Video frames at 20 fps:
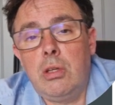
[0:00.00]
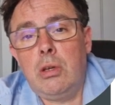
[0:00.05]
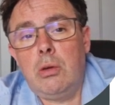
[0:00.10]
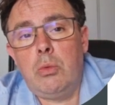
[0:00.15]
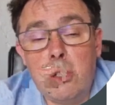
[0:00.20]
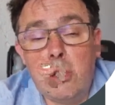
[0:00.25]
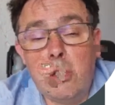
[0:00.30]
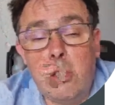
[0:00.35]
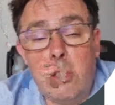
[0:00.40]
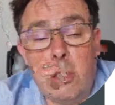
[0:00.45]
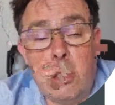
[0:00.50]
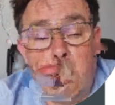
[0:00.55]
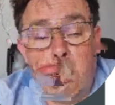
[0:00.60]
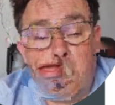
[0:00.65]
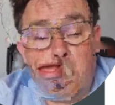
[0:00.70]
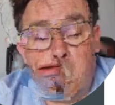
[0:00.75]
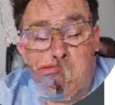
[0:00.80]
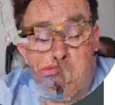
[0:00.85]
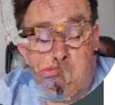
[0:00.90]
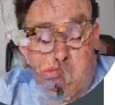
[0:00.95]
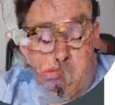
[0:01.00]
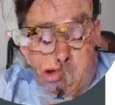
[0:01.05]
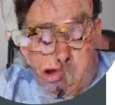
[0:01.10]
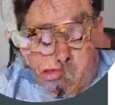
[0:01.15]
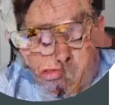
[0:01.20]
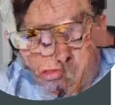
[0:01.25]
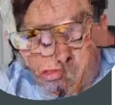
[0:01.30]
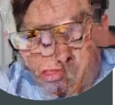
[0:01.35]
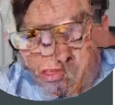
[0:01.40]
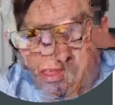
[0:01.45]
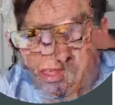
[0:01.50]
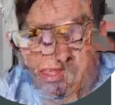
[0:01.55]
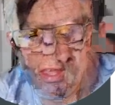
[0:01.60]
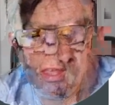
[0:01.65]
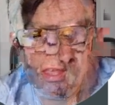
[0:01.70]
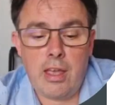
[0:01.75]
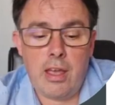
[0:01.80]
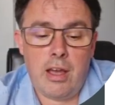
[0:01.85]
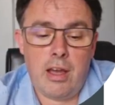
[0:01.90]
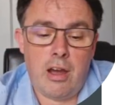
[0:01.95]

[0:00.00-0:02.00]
We talk about what the